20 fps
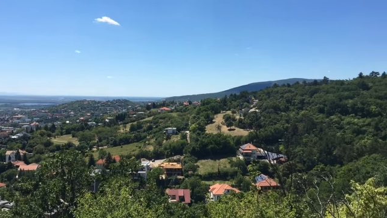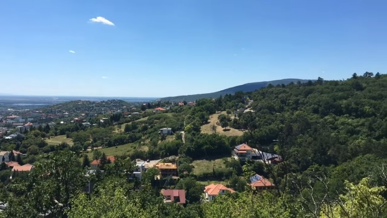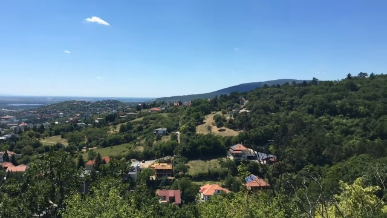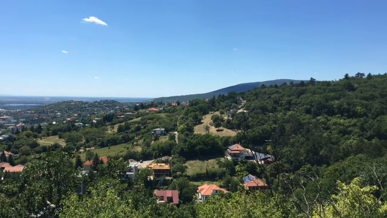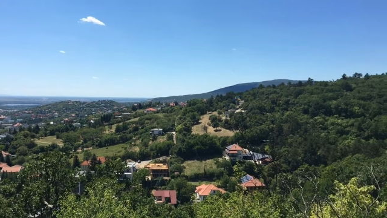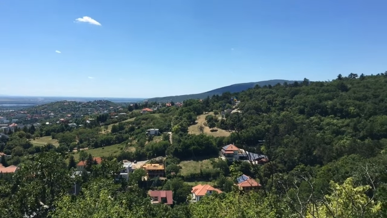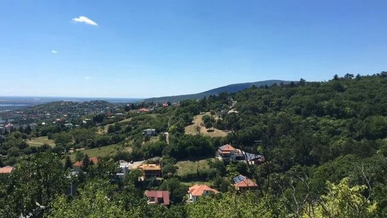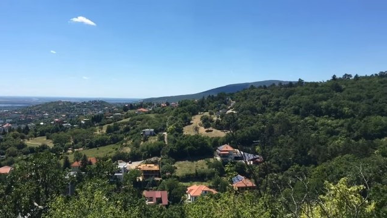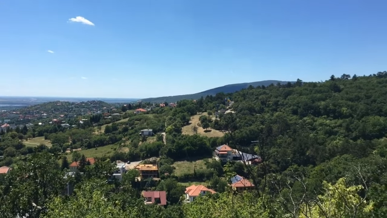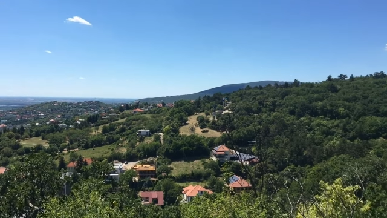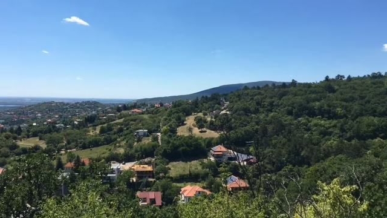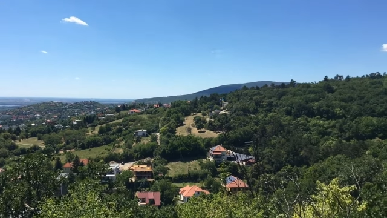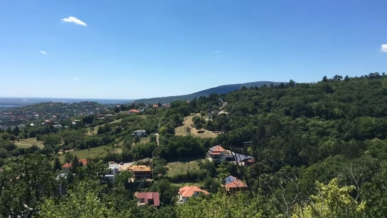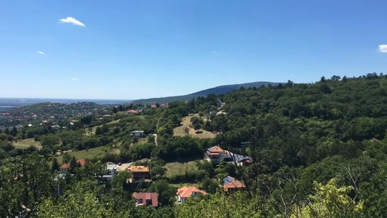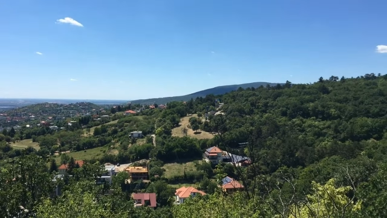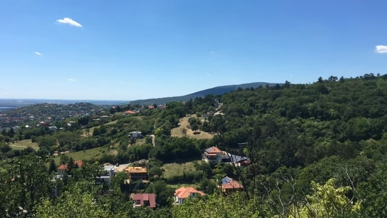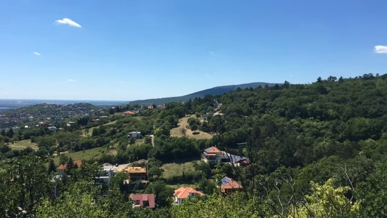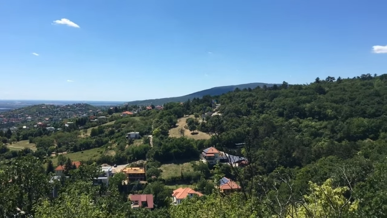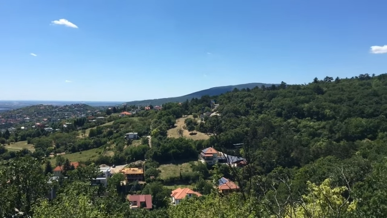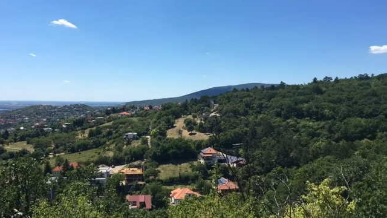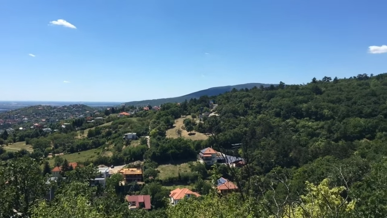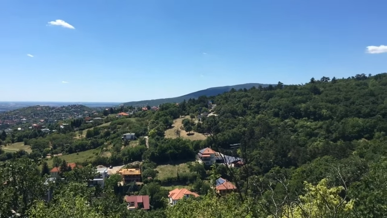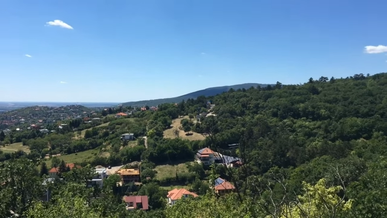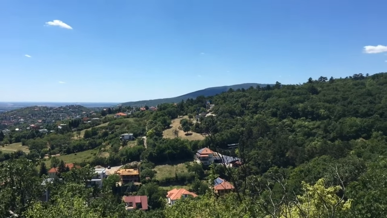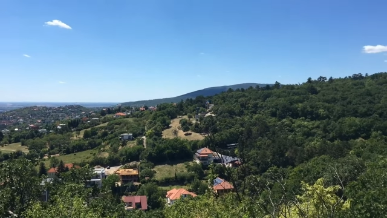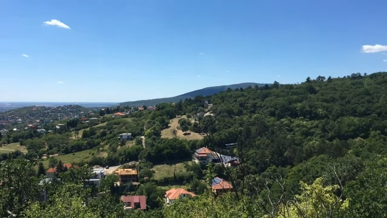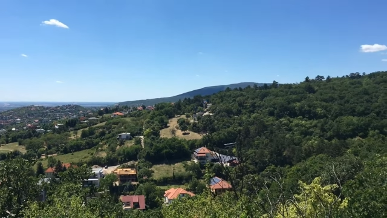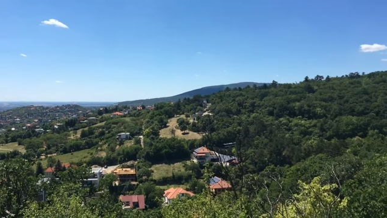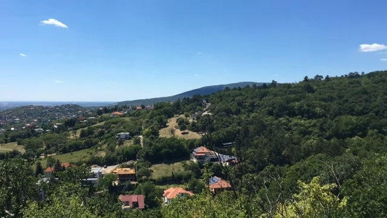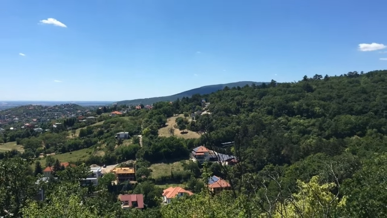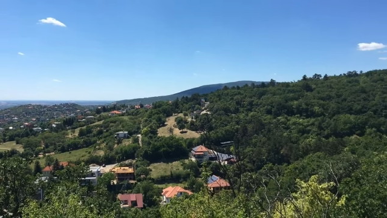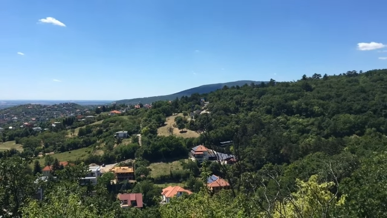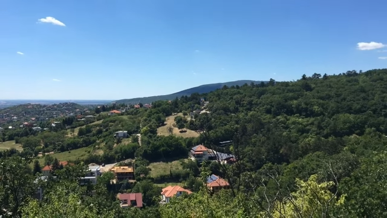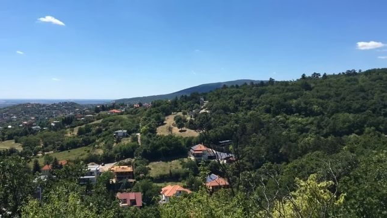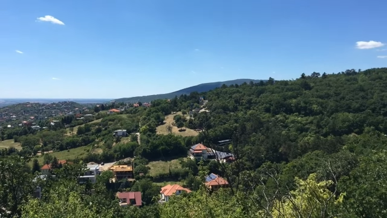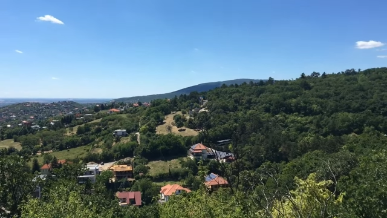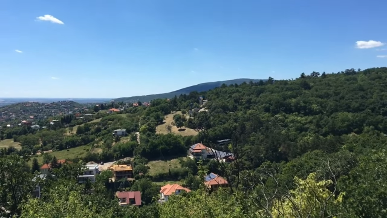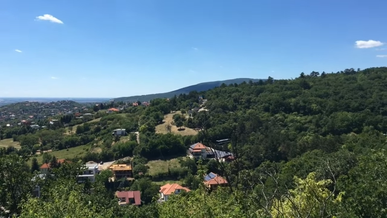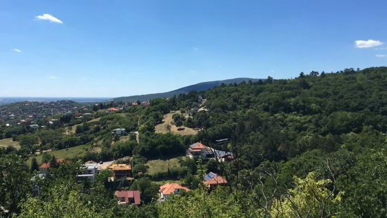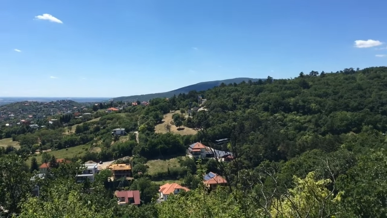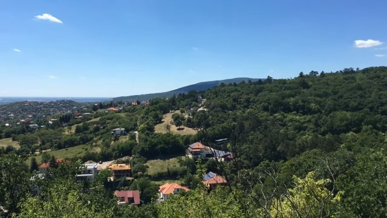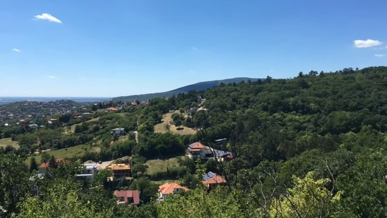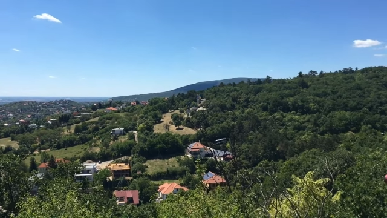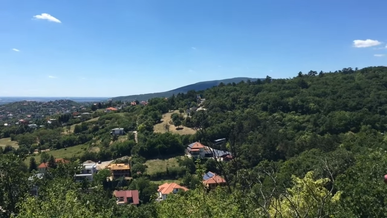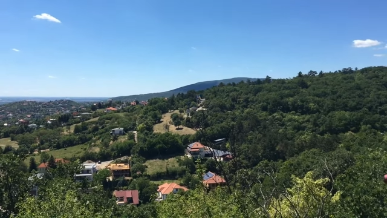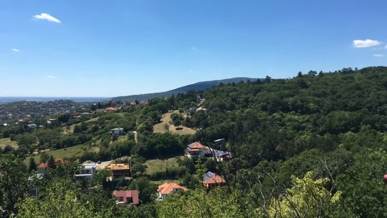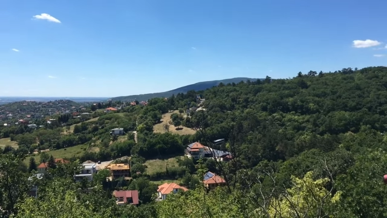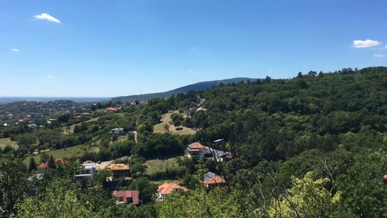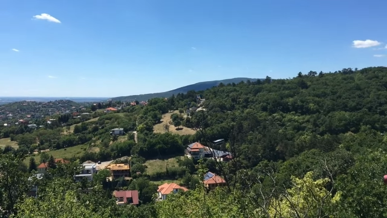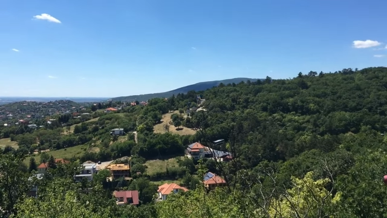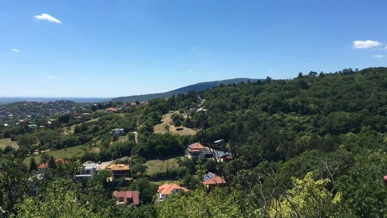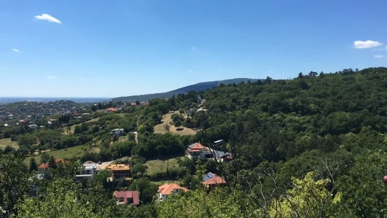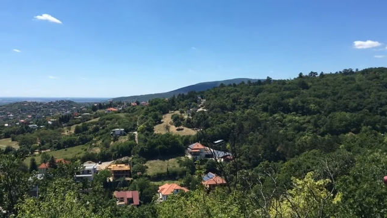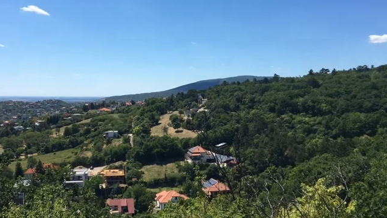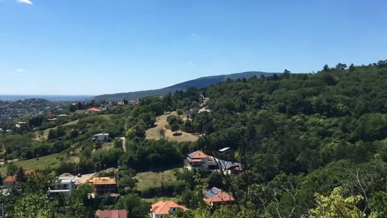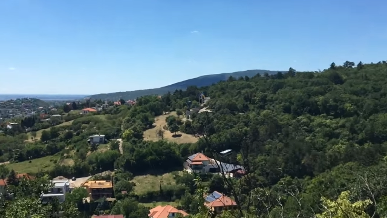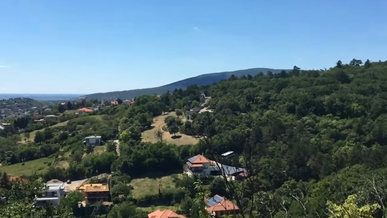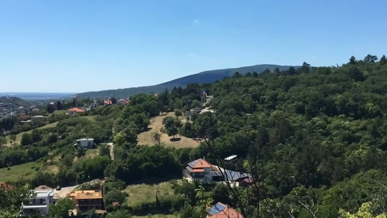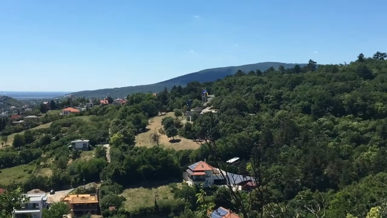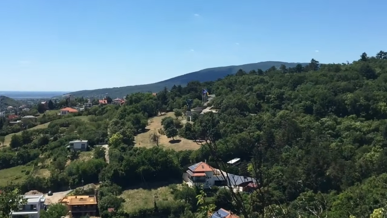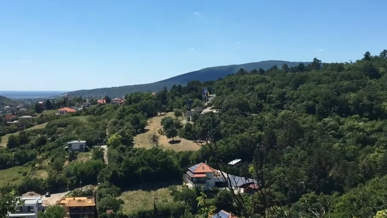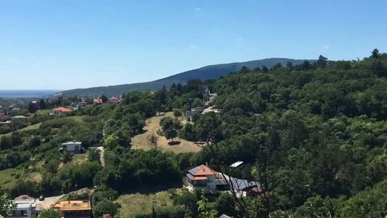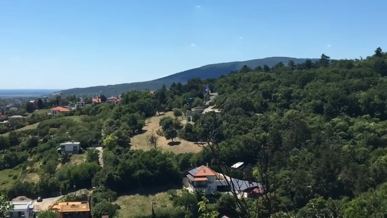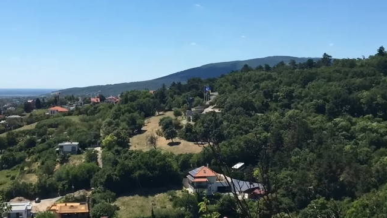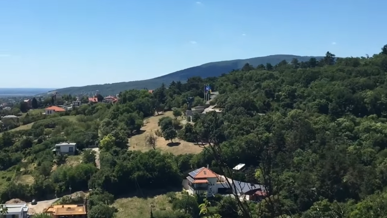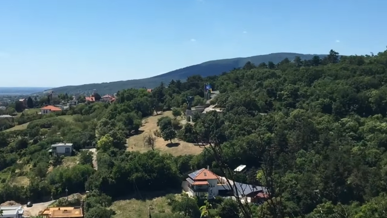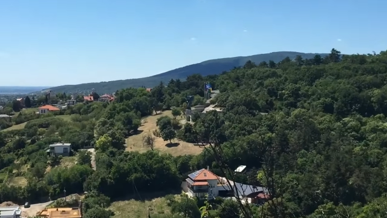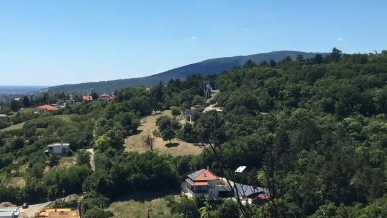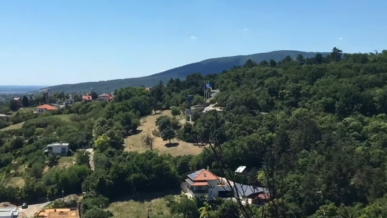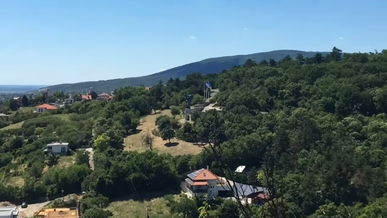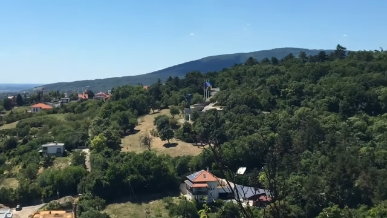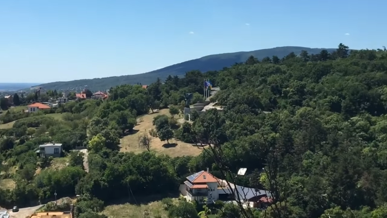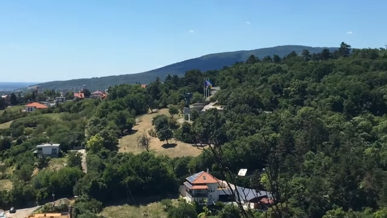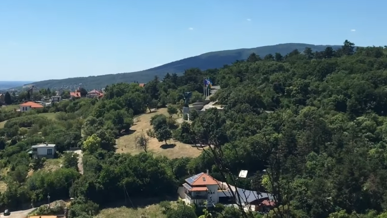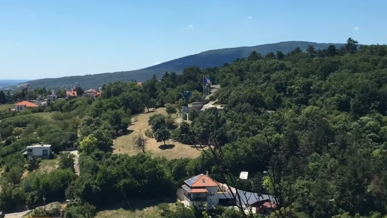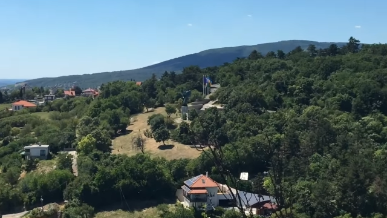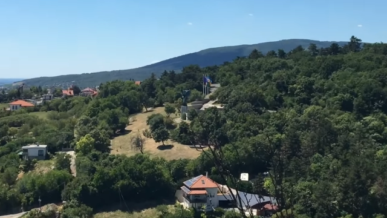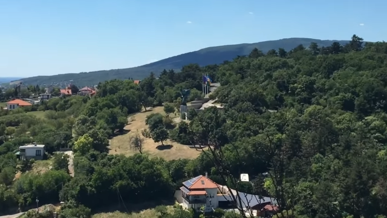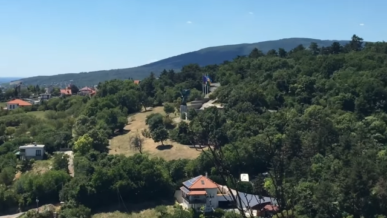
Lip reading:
No face is visible, so there are no lips to read.